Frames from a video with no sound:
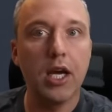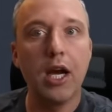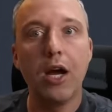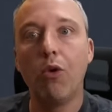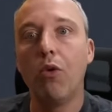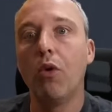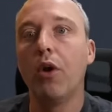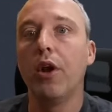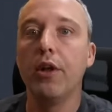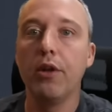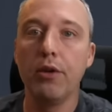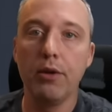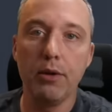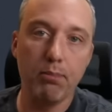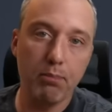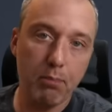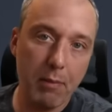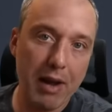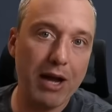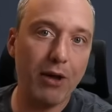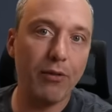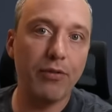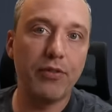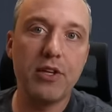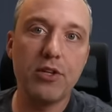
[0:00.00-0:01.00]
I want to
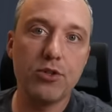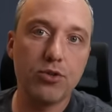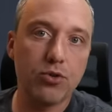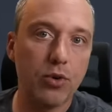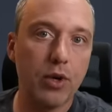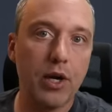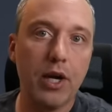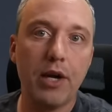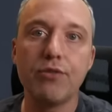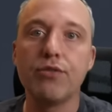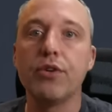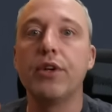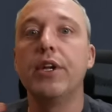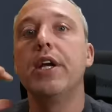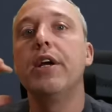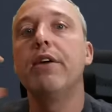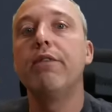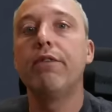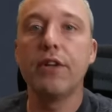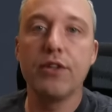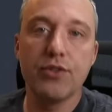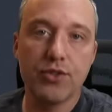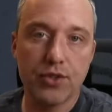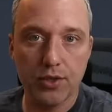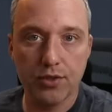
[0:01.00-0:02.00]
mount these drives on
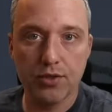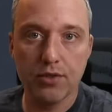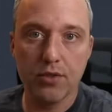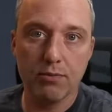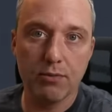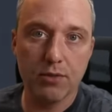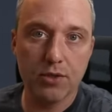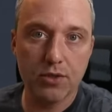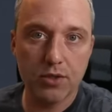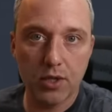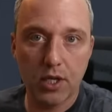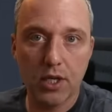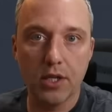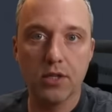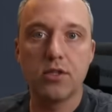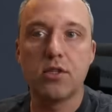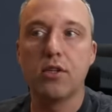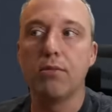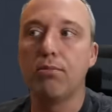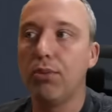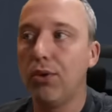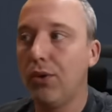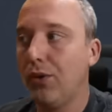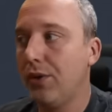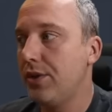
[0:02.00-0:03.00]
every system this gets
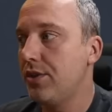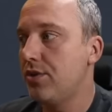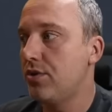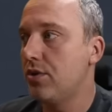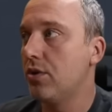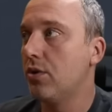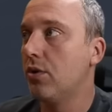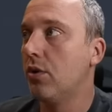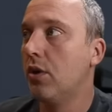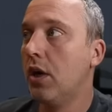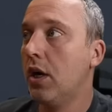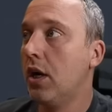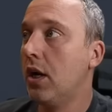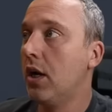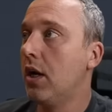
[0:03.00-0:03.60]
deployed to.